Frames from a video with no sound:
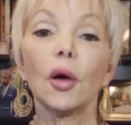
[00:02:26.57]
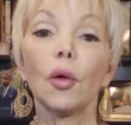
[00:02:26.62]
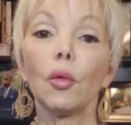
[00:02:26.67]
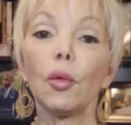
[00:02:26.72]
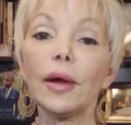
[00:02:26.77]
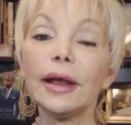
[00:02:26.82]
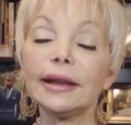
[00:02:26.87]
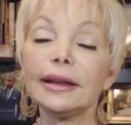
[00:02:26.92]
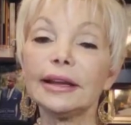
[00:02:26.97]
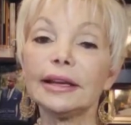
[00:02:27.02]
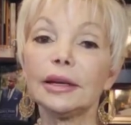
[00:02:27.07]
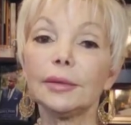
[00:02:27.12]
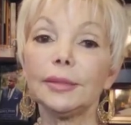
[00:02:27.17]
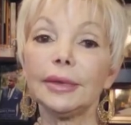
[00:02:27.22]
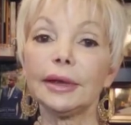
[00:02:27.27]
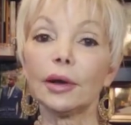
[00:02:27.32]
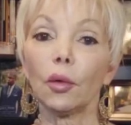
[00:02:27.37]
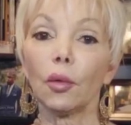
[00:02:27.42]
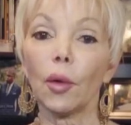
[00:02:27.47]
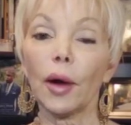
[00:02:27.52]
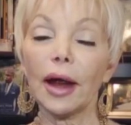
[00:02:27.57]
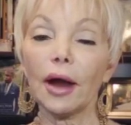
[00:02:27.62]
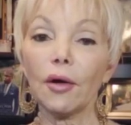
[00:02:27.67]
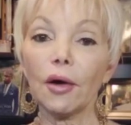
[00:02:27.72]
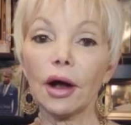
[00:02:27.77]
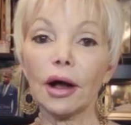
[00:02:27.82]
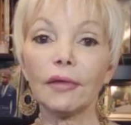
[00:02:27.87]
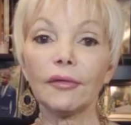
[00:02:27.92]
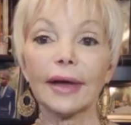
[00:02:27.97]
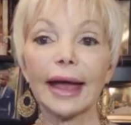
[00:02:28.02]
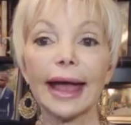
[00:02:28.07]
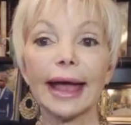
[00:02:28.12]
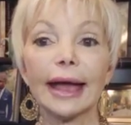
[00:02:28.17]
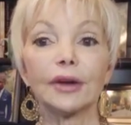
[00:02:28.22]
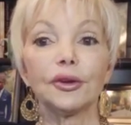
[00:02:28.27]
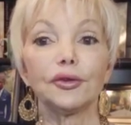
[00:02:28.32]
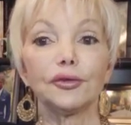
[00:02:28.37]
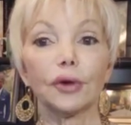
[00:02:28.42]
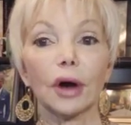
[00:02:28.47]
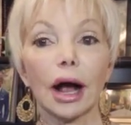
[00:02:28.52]
we need to be aware of
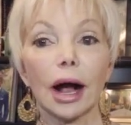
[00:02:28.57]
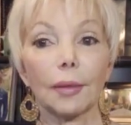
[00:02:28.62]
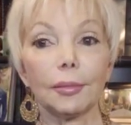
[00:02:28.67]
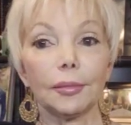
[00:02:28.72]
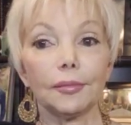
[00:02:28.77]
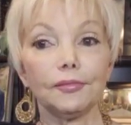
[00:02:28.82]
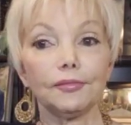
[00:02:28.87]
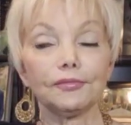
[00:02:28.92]
and drop.